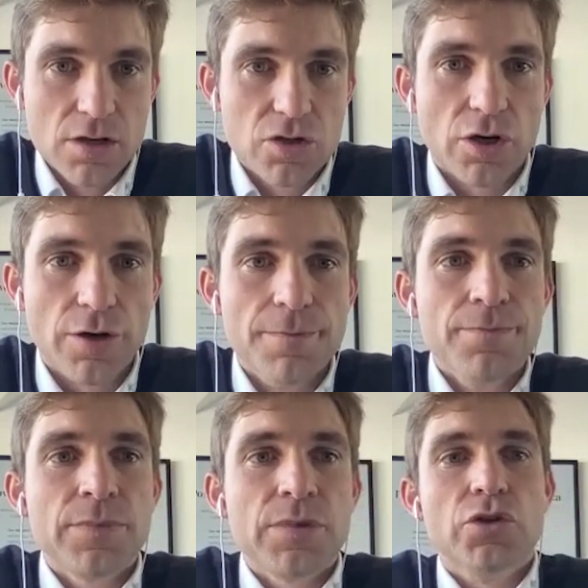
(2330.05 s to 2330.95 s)
So
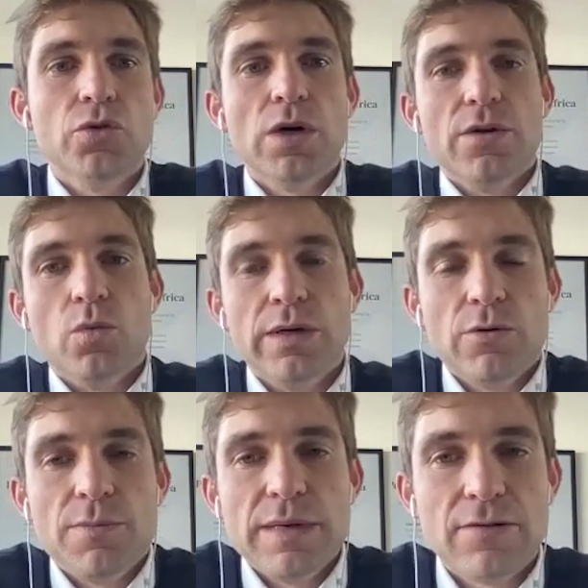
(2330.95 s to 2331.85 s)
we
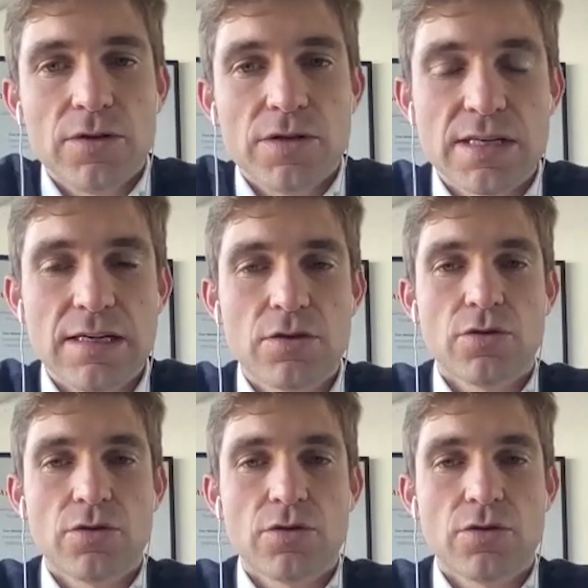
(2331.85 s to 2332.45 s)
would be able to see